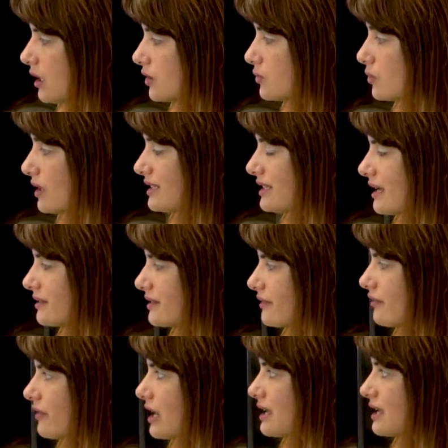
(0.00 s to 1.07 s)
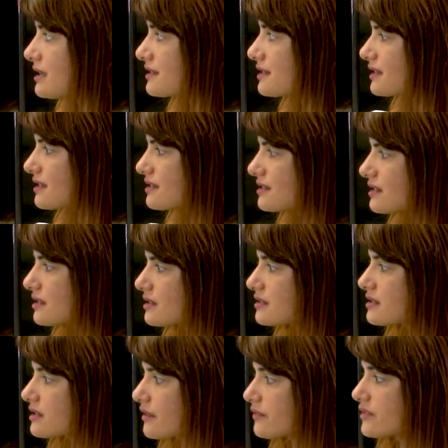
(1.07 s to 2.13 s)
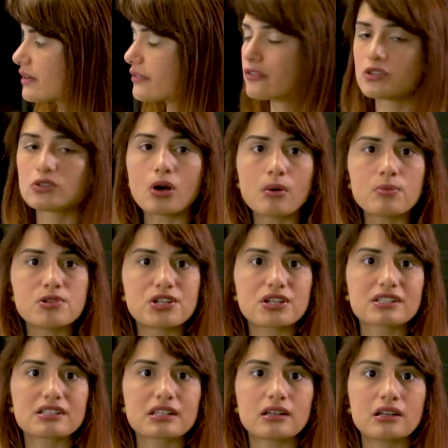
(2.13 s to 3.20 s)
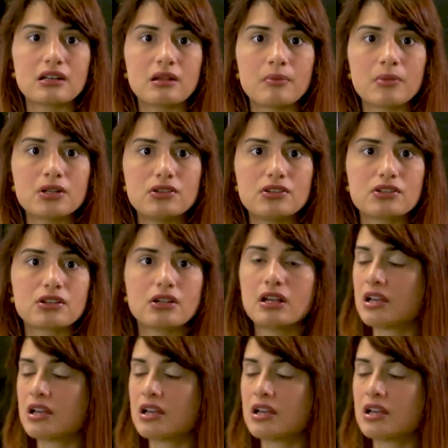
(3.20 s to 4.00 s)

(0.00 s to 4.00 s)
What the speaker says: to identify instances of different objects in an image,